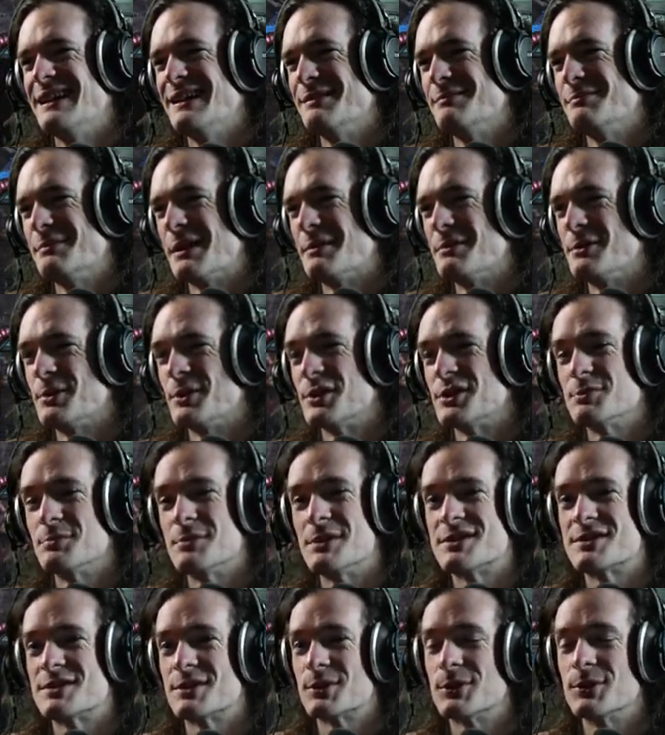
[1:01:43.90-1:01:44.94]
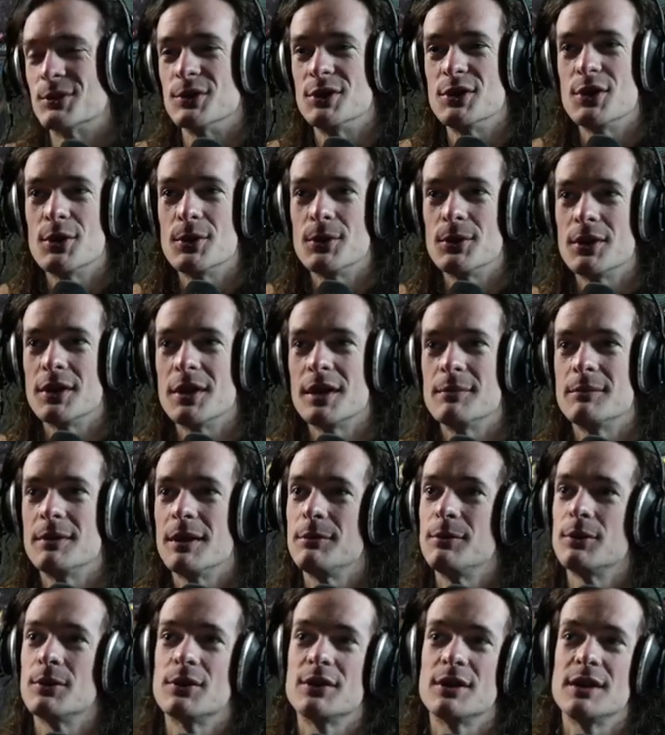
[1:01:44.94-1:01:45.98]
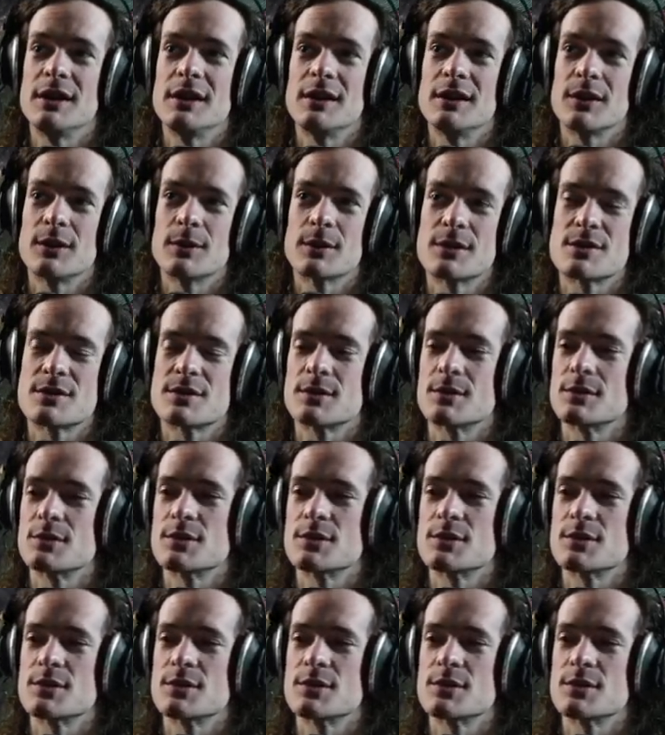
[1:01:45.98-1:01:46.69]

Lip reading: Maybe you're into mystical yoga, maybe you're into healing crystals.